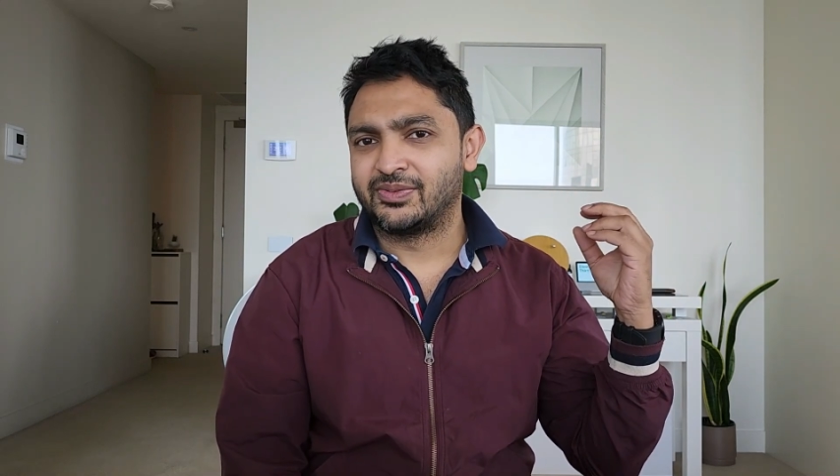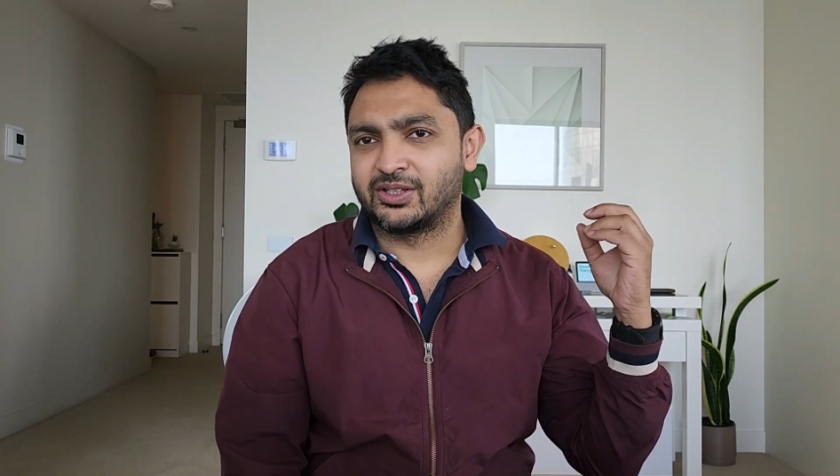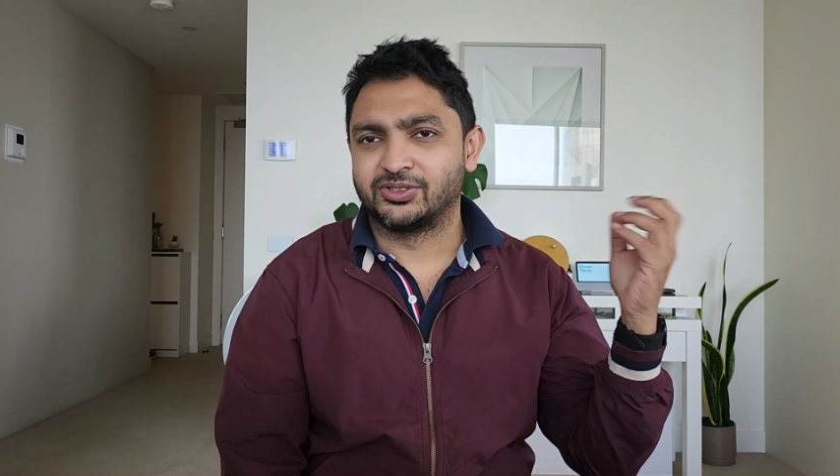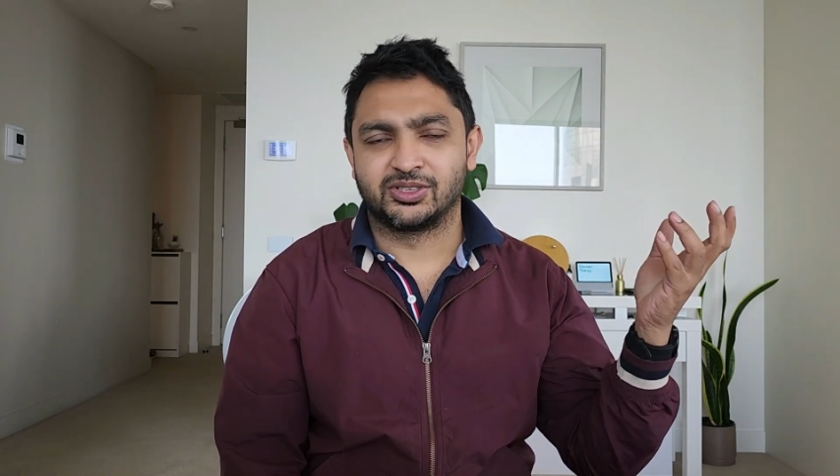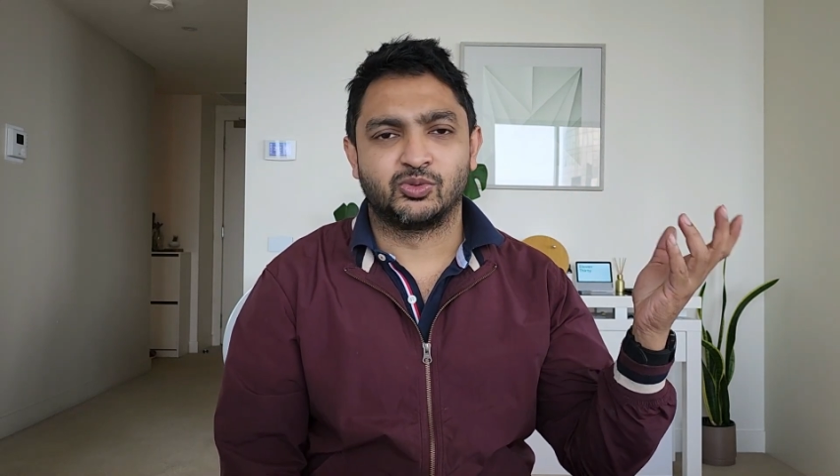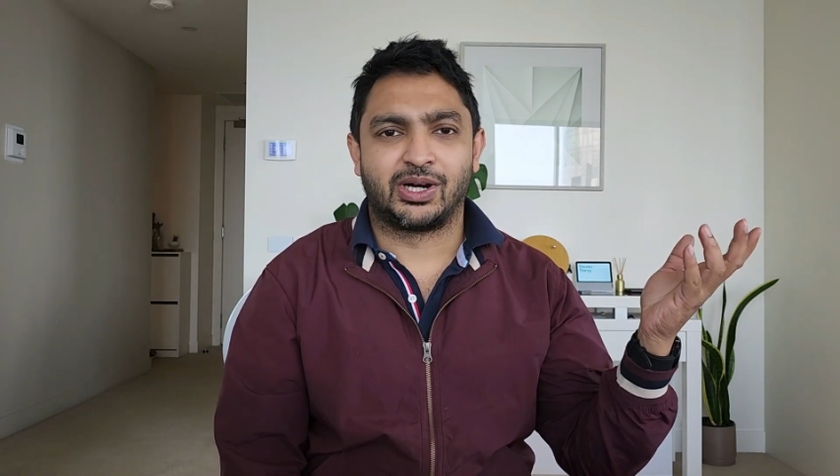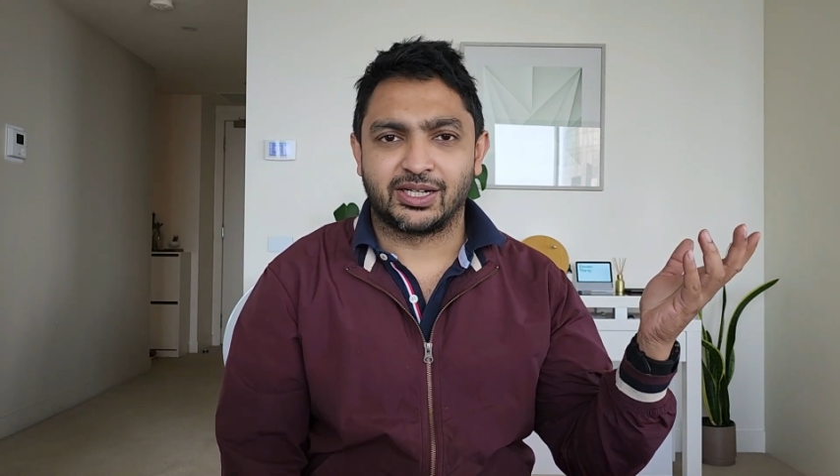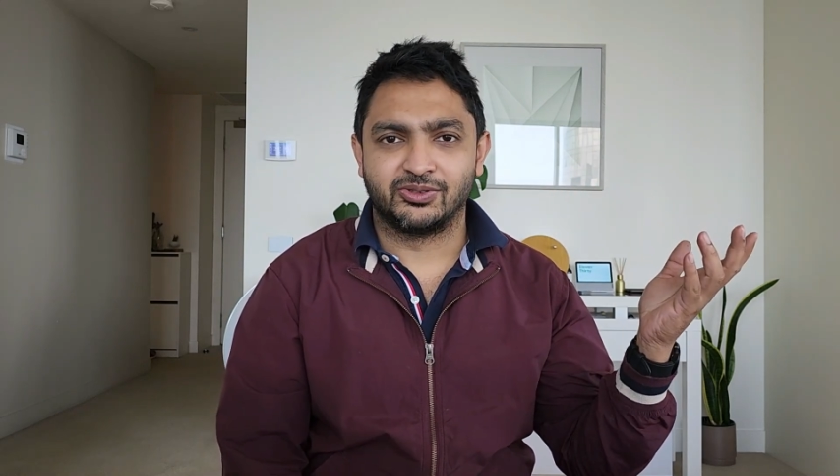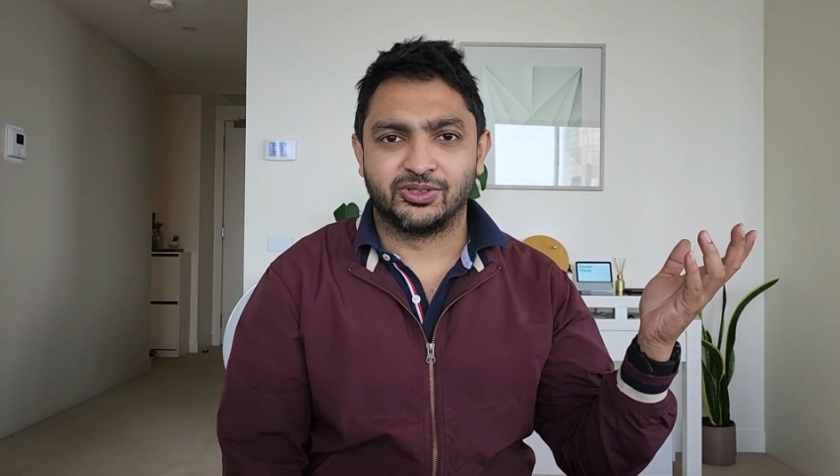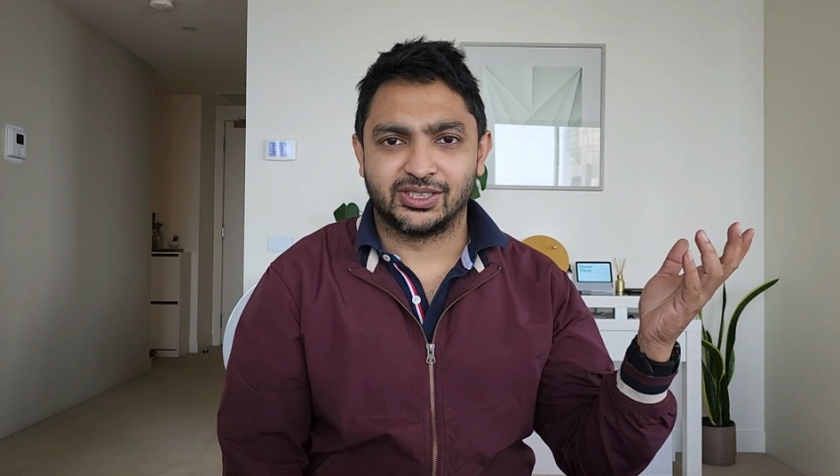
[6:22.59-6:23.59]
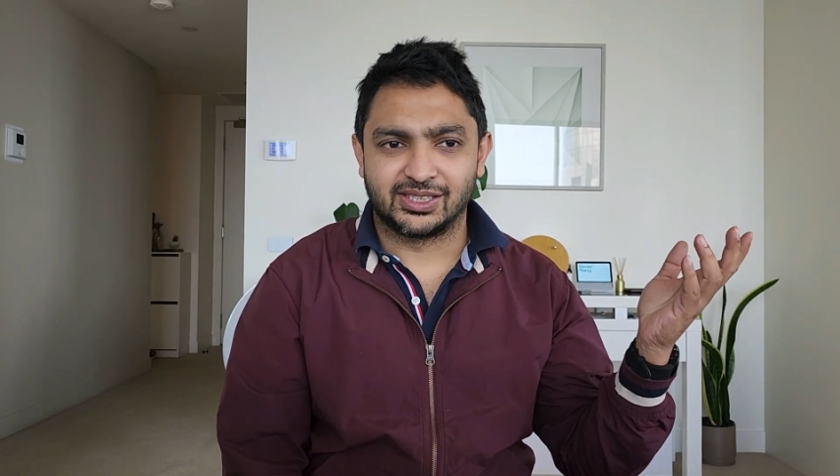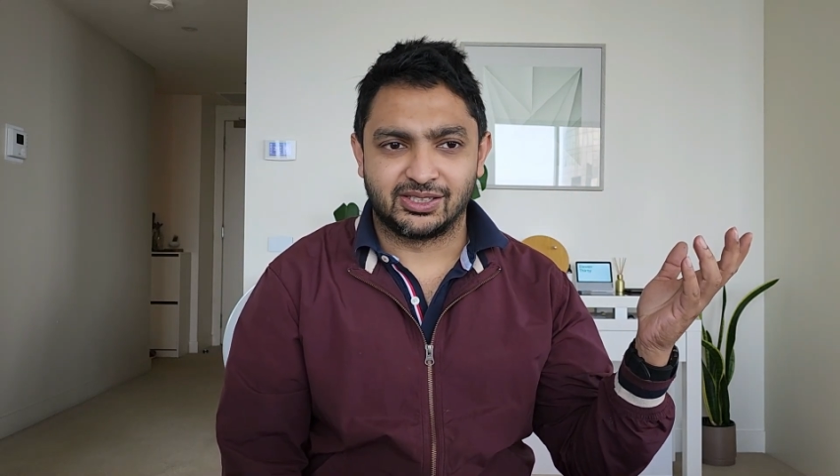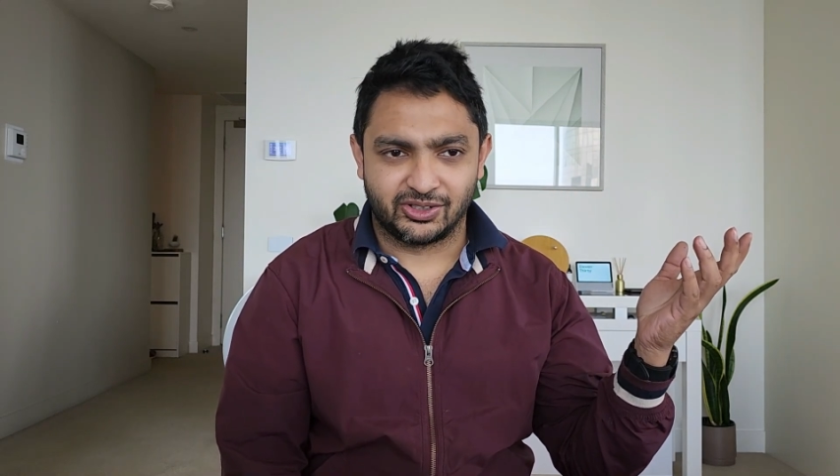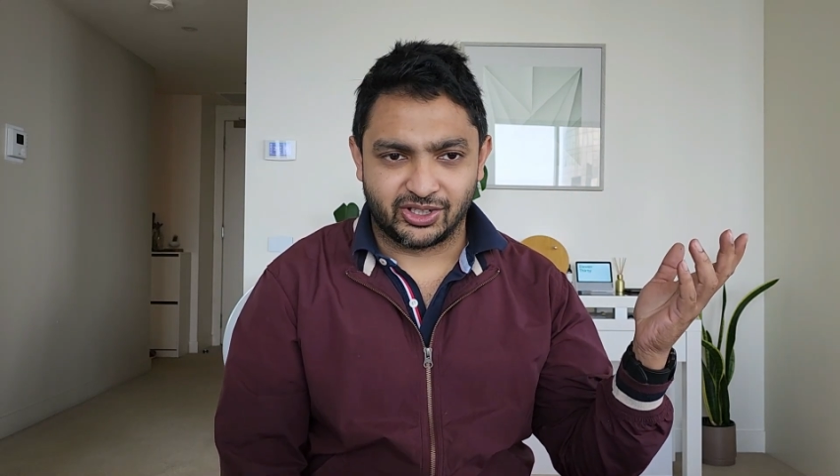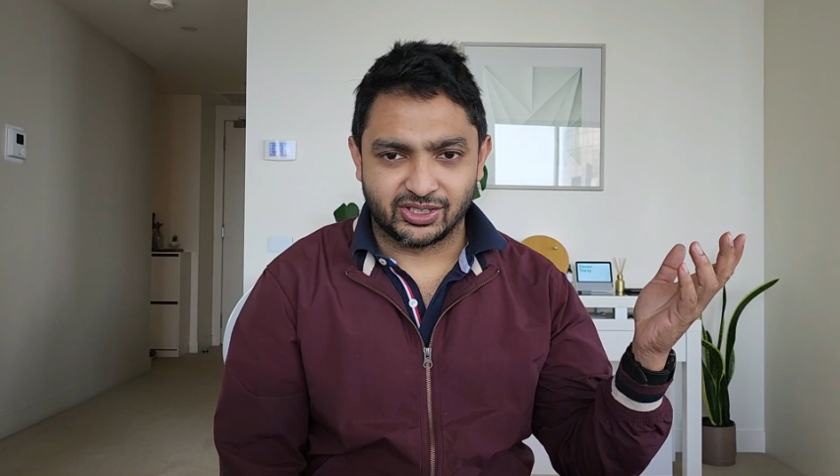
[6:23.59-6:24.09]
closer to white noise
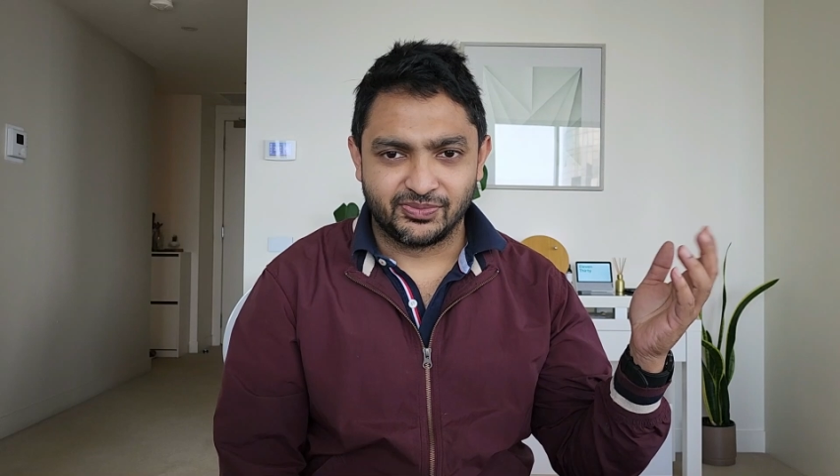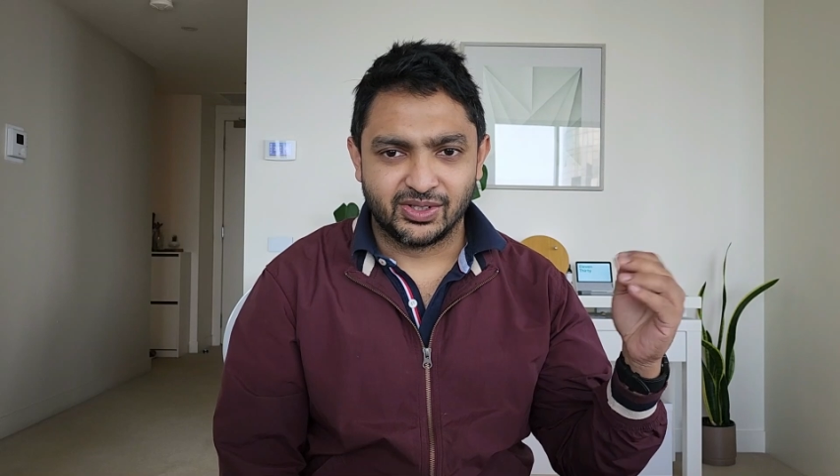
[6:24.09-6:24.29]
than not.